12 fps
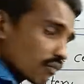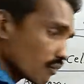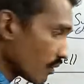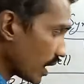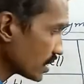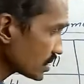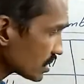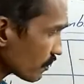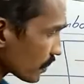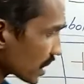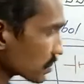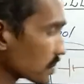what is the
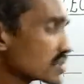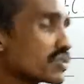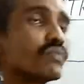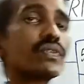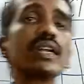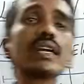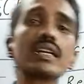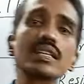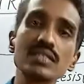purpose of electric